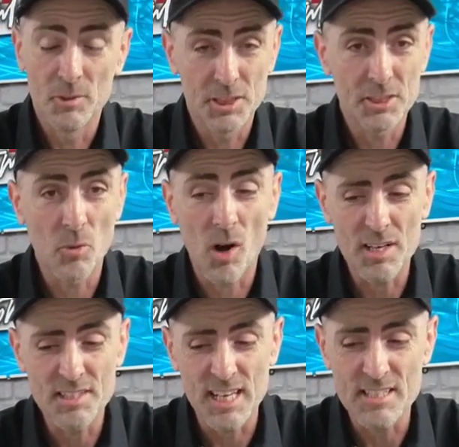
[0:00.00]
which is
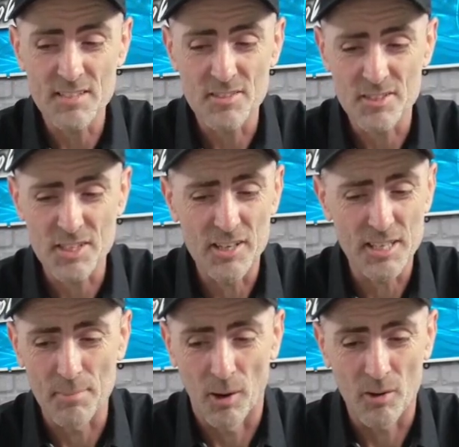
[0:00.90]
quite a decent
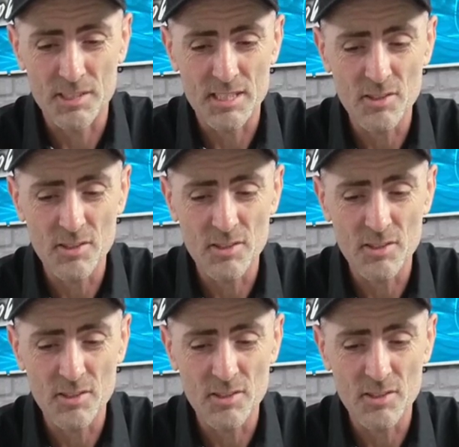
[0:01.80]
sturdy box.